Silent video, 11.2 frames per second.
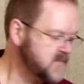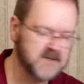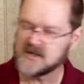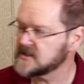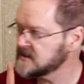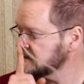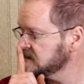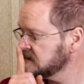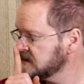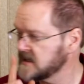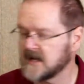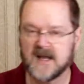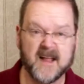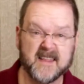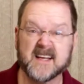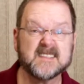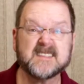
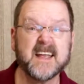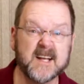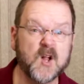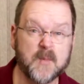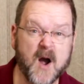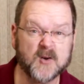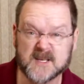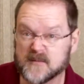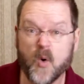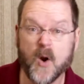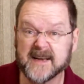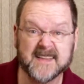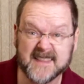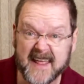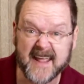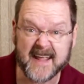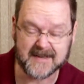The single most important
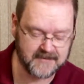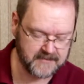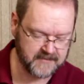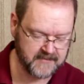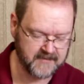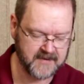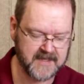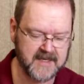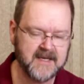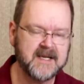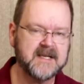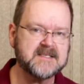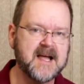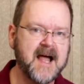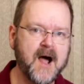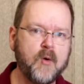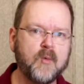thing is
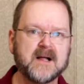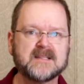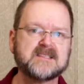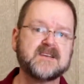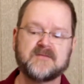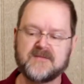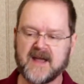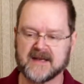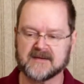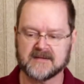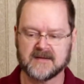how well does it fit.